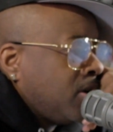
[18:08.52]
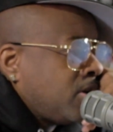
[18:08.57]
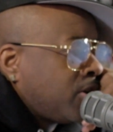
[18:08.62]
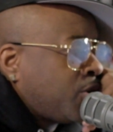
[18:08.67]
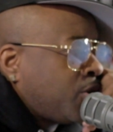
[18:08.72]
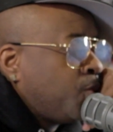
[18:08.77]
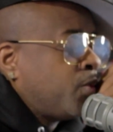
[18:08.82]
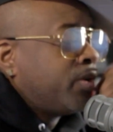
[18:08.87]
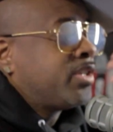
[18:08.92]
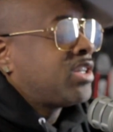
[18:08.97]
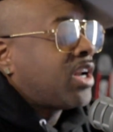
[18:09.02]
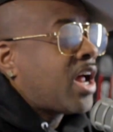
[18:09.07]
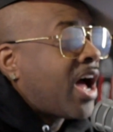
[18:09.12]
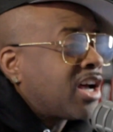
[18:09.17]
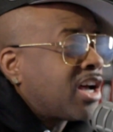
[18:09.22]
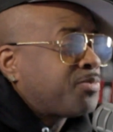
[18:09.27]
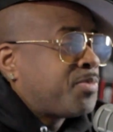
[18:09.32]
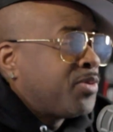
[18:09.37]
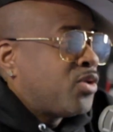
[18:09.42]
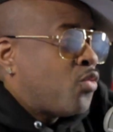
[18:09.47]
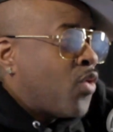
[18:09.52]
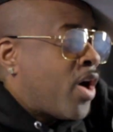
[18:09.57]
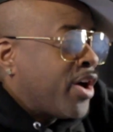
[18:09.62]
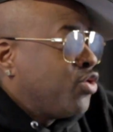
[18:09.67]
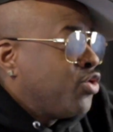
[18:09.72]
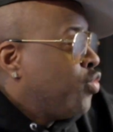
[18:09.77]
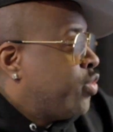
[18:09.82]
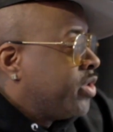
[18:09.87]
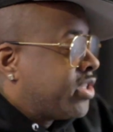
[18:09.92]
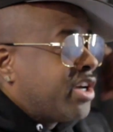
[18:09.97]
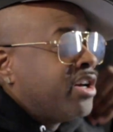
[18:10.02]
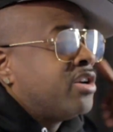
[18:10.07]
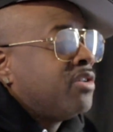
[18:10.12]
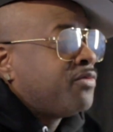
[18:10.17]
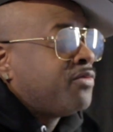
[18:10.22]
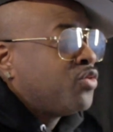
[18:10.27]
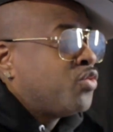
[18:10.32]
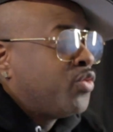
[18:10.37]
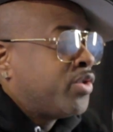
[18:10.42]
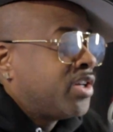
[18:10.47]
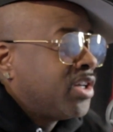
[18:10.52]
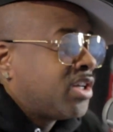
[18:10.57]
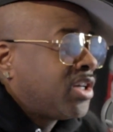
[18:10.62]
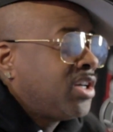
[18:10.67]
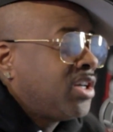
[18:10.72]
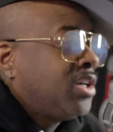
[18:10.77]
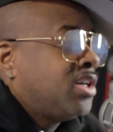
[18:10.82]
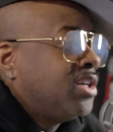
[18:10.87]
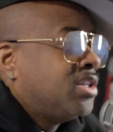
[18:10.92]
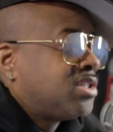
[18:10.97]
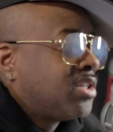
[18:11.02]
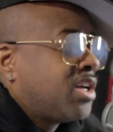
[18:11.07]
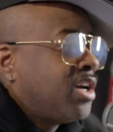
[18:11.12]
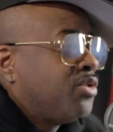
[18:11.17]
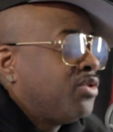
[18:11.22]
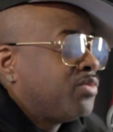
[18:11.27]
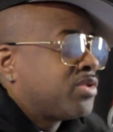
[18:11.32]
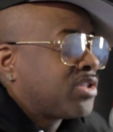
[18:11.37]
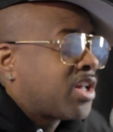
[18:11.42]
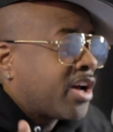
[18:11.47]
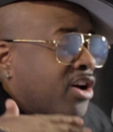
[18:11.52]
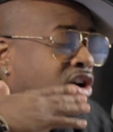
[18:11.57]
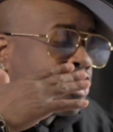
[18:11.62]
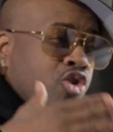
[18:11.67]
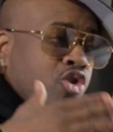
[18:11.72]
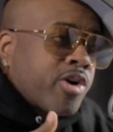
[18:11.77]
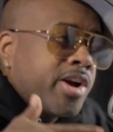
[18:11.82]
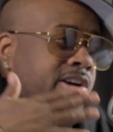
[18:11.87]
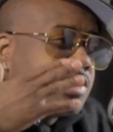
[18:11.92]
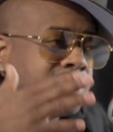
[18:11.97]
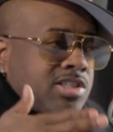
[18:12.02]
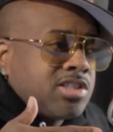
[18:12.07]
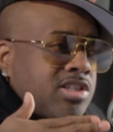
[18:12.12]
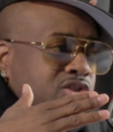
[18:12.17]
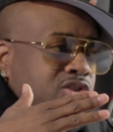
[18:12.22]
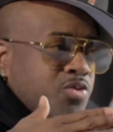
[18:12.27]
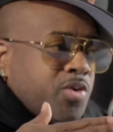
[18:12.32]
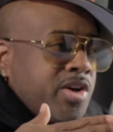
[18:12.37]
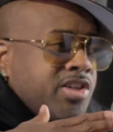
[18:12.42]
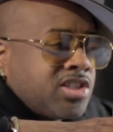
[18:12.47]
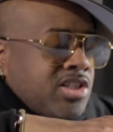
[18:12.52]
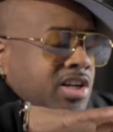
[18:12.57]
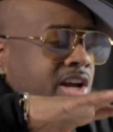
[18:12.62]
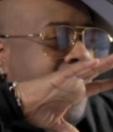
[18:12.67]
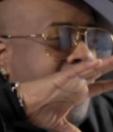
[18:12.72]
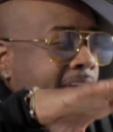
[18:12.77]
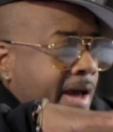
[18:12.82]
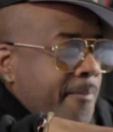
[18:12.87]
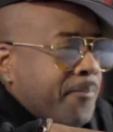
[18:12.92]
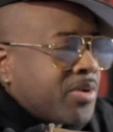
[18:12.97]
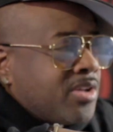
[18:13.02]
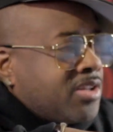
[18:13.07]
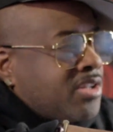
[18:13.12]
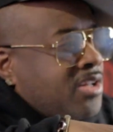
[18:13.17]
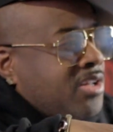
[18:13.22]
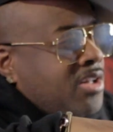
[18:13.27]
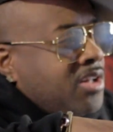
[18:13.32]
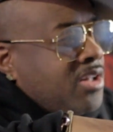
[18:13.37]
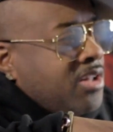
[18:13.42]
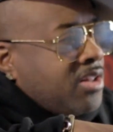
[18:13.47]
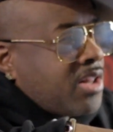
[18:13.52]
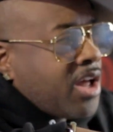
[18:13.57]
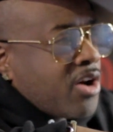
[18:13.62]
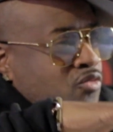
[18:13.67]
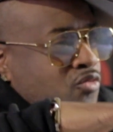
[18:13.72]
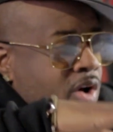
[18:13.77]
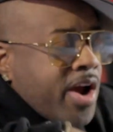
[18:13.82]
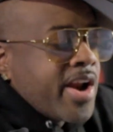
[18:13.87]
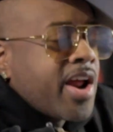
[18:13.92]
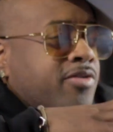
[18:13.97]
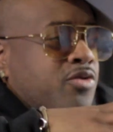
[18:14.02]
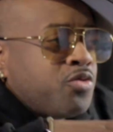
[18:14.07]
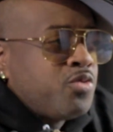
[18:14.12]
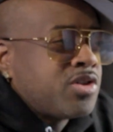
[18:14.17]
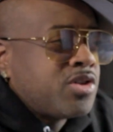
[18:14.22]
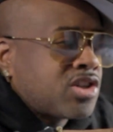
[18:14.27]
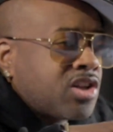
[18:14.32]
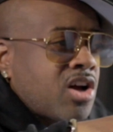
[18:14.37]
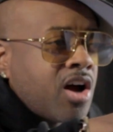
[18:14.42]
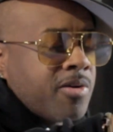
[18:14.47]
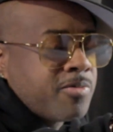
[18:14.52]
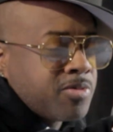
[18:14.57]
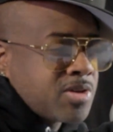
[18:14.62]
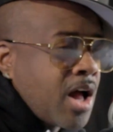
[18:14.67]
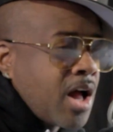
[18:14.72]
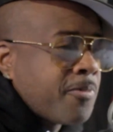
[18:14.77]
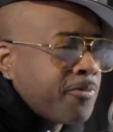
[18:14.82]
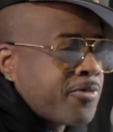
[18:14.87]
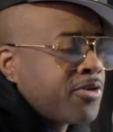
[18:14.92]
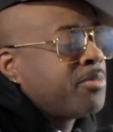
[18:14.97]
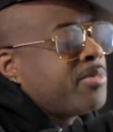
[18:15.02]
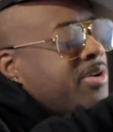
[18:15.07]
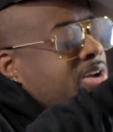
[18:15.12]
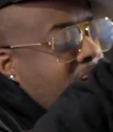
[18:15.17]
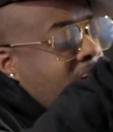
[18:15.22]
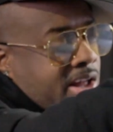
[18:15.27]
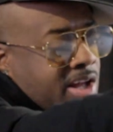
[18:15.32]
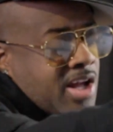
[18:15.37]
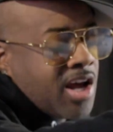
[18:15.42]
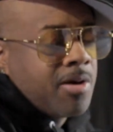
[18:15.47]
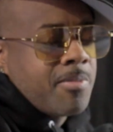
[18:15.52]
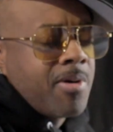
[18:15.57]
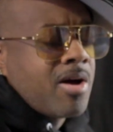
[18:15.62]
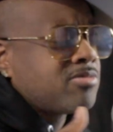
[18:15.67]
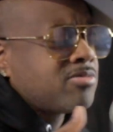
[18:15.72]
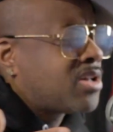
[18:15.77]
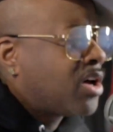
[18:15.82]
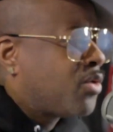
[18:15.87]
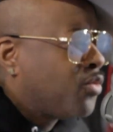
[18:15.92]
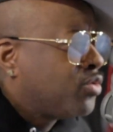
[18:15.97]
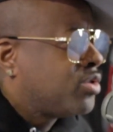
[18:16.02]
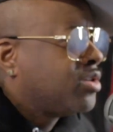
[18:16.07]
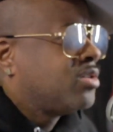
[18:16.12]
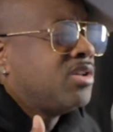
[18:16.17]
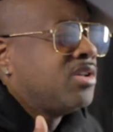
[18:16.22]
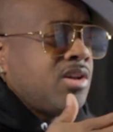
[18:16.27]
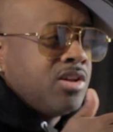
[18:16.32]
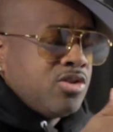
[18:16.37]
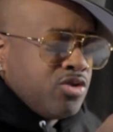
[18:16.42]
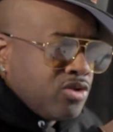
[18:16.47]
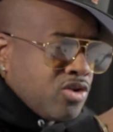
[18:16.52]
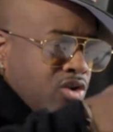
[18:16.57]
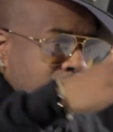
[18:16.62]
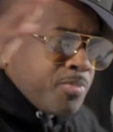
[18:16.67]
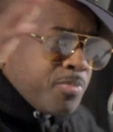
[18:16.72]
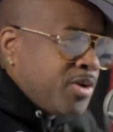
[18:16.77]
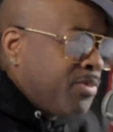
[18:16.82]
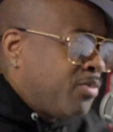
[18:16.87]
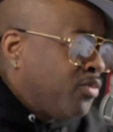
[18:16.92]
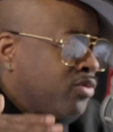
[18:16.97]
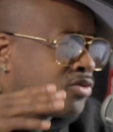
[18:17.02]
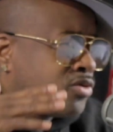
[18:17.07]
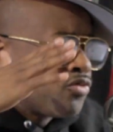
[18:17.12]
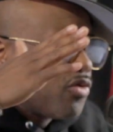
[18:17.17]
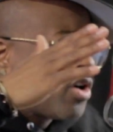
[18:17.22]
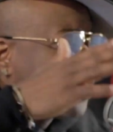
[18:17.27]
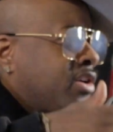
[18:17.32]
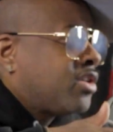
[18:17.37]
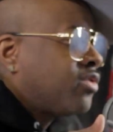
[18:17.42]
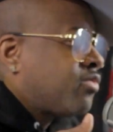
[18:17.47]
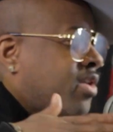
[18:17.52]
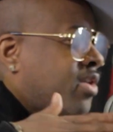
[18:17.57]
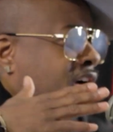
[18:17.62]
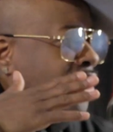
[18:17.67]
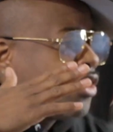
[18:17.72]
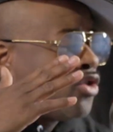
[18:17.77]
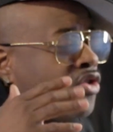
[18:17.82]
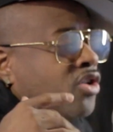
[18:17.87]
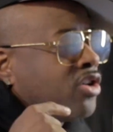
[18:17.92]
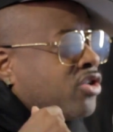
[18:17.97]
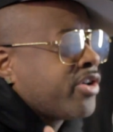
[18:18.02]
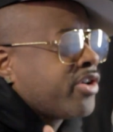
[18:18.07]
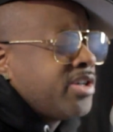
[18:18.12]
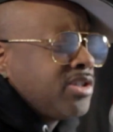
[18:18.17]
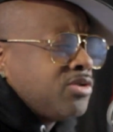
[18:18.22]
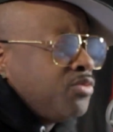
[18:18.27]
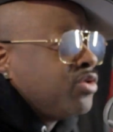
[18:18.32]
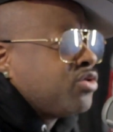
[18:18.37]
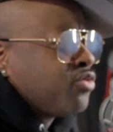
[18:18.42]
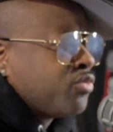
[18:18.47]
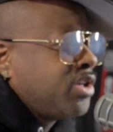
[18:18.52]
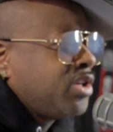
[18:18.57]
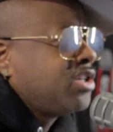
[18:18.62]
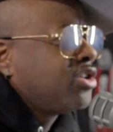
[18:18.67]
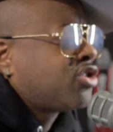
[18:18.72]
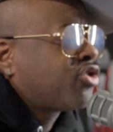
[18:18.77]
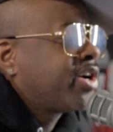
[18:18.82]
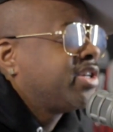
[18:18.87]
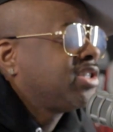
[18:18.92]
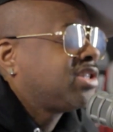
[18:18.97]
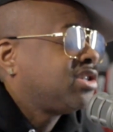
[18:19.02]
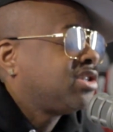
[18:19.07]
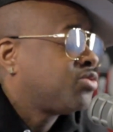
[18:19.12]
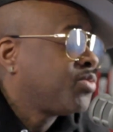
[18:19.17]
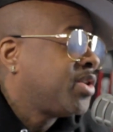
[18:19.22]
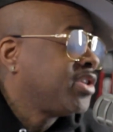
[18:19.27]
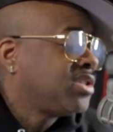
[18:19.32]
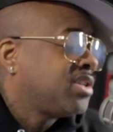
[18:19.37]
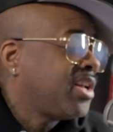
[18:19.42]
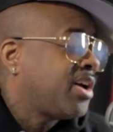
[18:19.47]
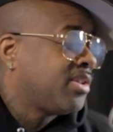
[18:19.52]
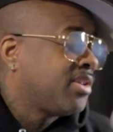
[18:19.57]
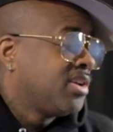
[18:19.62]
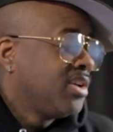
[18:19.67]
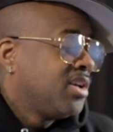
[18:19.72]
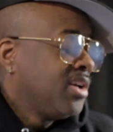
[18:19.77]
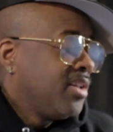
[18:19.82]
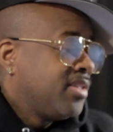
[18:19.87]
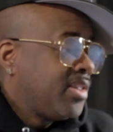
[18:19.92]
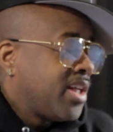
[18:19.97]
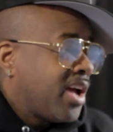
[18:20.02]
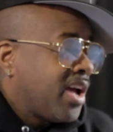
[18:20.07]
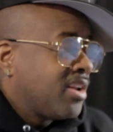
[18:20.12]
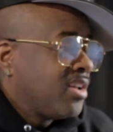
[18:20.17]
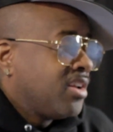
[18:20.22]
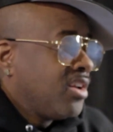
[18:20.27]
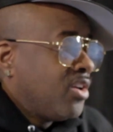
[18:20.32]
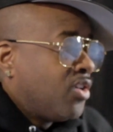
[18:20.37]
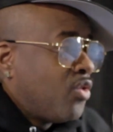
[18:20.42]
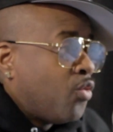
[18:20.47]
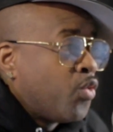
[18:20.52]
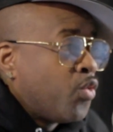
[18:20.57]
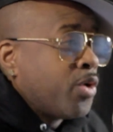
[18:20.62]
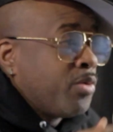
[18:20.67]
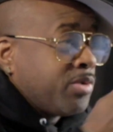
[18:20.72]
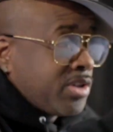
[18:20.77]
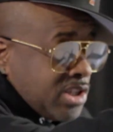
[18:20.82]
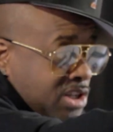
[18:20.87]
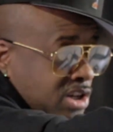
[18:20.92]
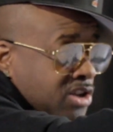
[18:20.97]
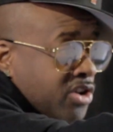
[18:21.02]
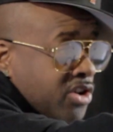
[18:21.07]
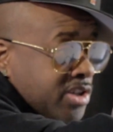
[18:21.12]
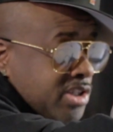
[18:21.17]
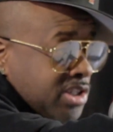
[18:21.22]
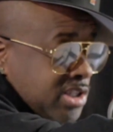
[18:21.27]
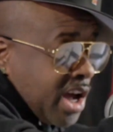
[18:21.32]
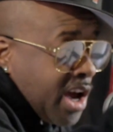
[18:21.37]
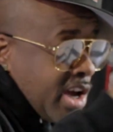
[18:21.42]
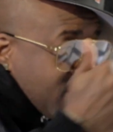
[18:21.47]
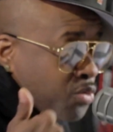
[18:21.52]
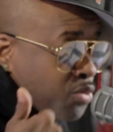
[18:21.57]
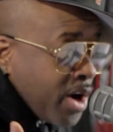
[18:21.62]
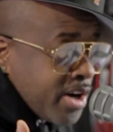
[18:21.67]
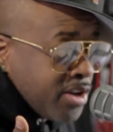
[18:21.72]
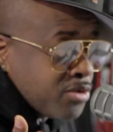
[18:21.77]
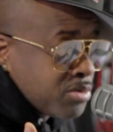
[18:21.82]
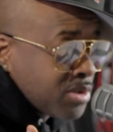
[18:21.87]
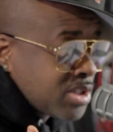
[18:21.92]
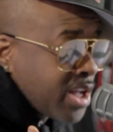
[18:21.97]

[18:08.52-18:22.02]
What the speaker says: she went to the hospital while you was interviewing the kids, and it was like a crazy situation that happened. Like, right after we stopped filming, I came out like, what, and people was running around going crazy. It was really a crazy situation that we were still on the stage while this was